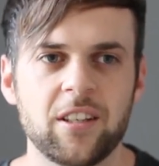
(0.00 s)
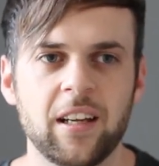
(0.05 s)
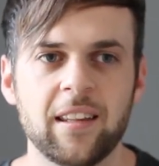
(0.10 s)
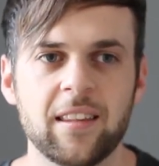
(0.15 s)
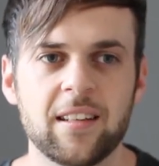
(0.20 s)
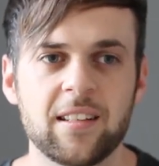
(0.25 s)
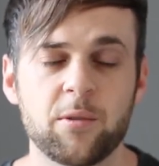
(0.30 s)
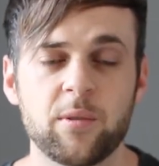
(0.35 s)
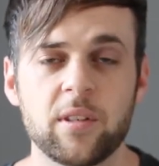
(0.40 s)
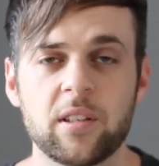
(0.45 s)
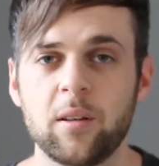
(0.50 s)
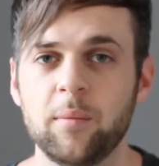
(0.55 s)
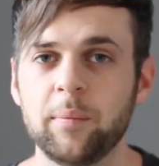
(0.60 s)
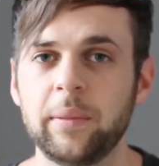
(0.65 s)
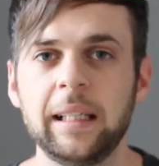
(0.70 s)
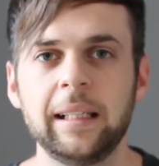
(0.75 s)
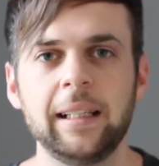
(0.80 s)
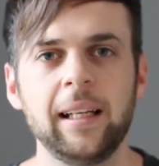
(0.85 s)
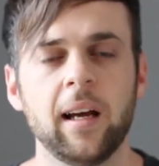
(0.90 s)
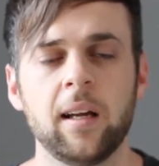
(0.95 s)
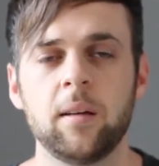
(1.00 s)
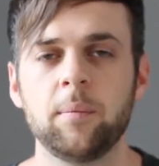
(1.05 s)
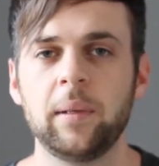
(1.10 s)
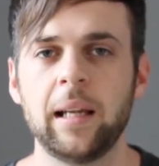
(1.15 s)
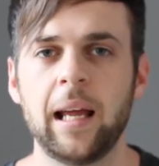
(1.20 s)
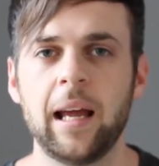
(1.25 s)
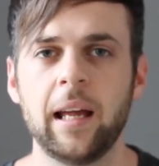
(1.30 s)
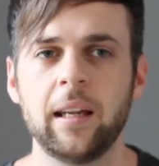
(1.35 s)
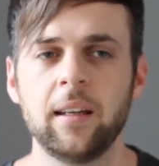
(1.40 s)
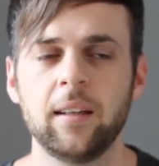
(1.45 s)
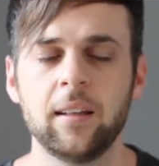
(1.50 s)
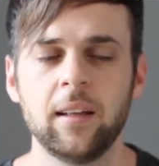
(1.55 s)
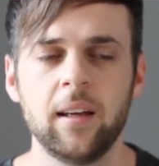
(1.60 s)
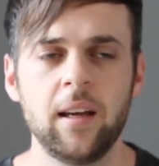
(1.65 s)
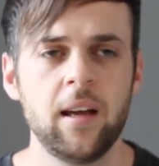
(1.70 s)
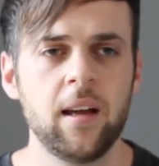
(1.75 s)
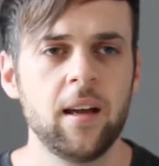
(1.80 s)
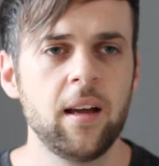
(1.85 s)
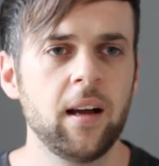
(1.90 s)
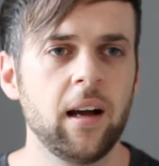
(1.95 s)
And this was completely unplanned.
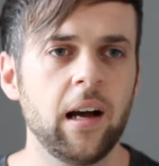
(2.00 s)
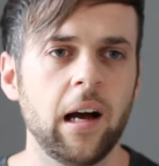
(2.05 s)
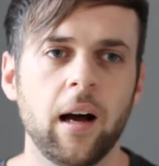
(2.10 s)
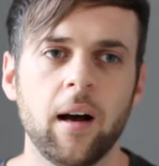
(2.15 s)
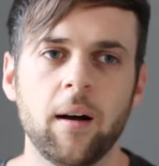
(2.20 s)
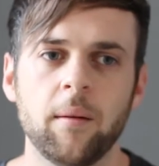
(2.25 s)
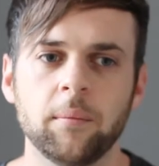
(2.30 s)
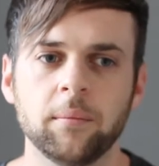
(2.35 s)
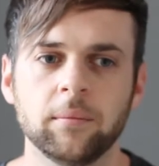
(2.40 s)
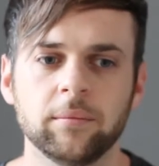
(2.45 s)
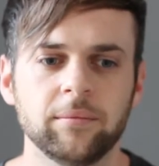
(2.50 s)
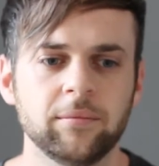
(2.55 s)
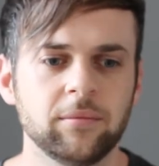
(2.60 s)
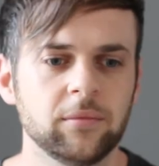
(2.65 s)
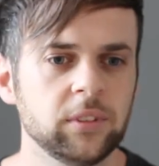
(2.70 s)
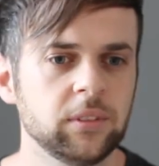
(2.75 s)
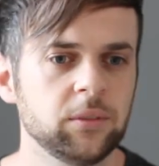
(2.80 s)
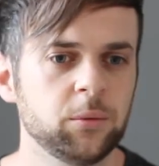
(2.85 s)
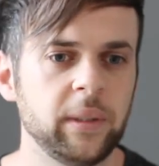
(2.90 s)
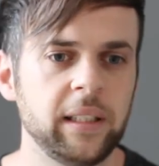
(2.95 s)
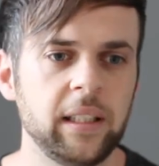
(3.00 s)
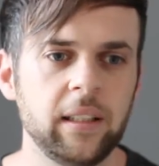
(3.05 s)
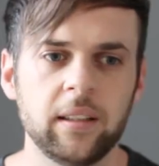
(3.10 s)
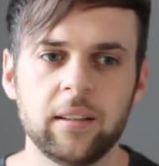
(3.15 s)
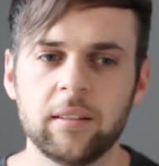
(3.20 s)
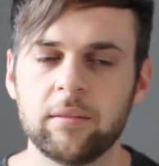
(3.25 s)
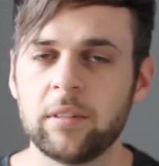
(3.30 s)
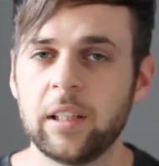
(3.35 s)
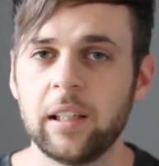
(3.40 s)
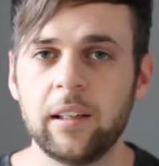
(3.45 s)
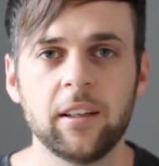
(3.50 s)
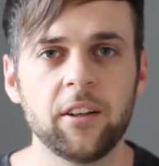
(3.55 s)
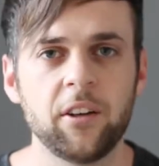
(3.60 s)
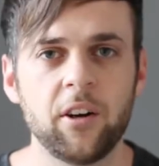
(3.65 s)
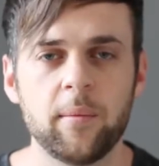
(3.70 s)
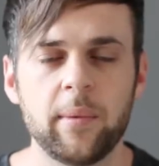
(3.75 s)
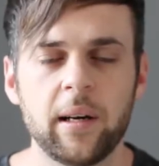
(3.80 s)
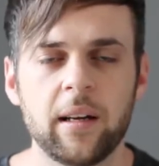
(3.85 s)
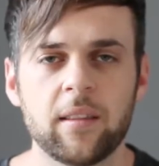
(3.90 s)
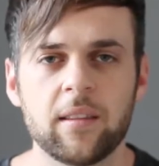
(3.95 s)
We didn't
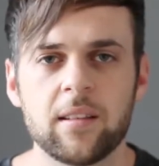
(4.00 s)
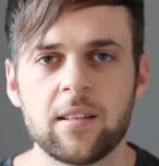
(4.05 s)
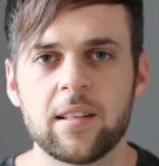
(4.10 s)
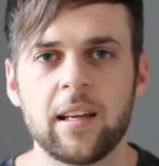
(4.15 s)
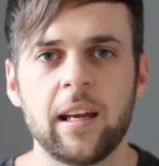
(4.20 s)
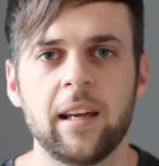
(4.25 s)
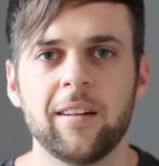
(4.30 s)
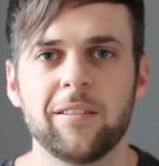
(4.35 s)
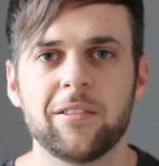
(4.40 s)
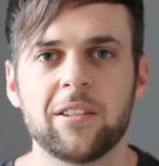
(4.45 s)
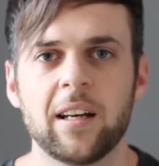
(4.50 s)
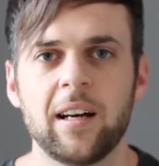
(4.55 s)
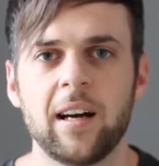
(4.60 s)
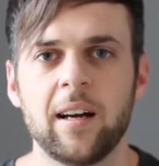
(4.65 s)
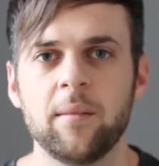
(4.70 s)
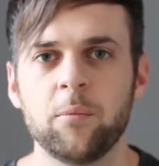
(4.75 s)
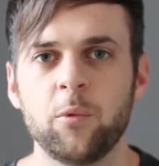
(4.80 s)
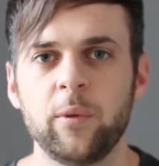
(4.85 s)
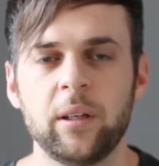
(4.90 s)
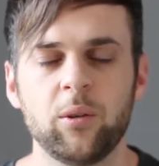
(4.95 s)
know about this ahead of time.